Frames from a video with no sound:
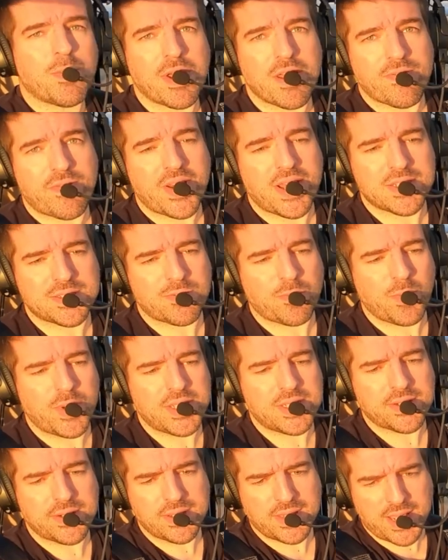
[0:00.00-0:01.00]
it'll be a first
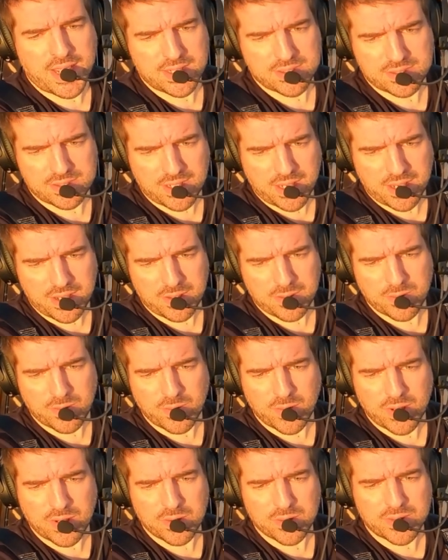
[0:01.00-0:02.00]
for me doing that
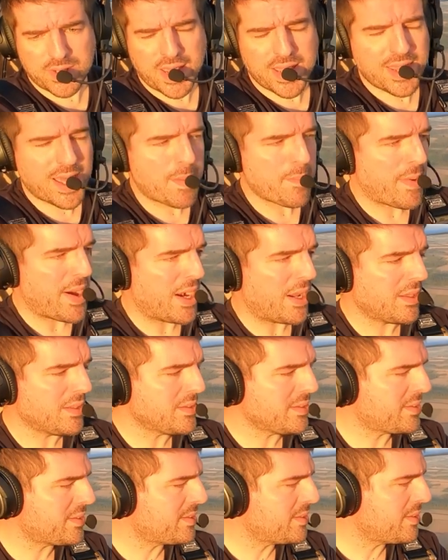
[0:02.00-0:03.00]
so we'll get that
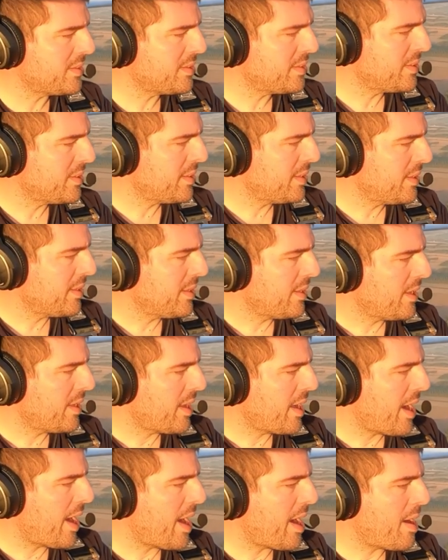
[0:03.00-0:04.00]
balanced.
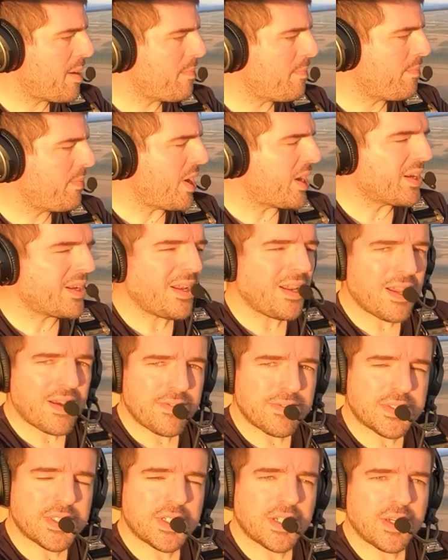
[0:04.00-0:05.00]
Um, I'd
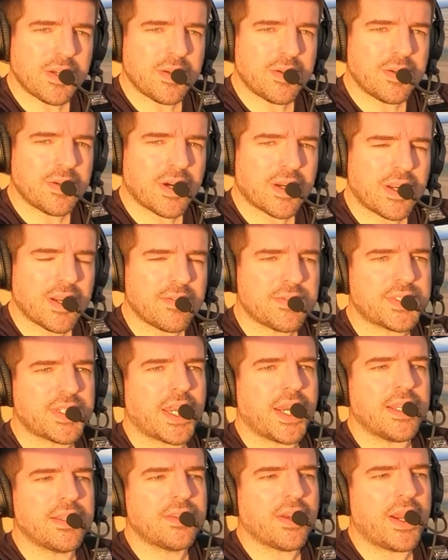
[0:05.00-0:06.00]
love to do, I'd
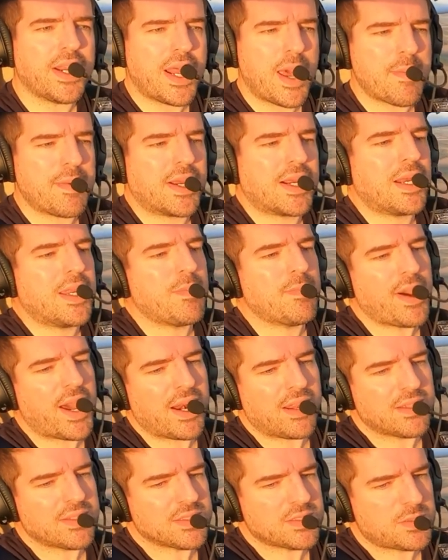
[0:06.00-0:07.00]
love to get it
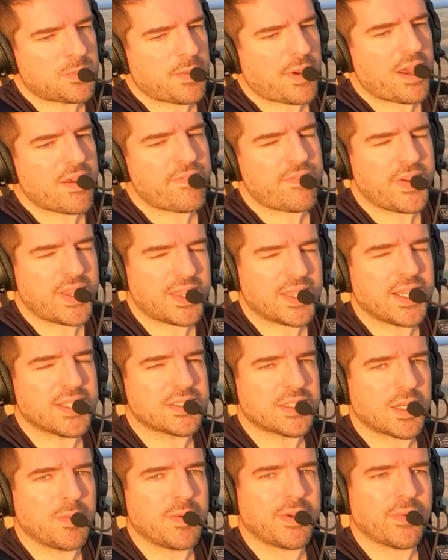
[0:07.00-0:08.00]
dynamically balanced but I think
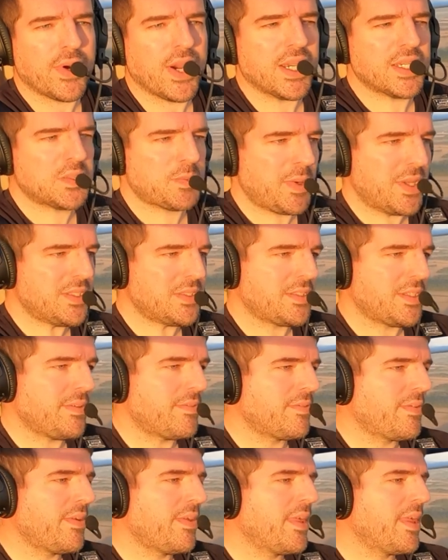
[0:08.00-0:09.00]
that's going to be quite
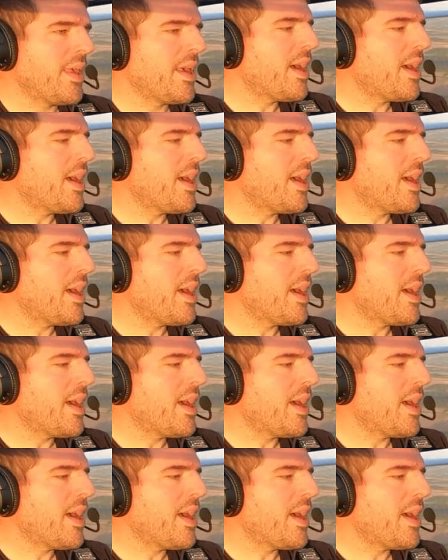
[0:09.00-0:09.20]
expensive.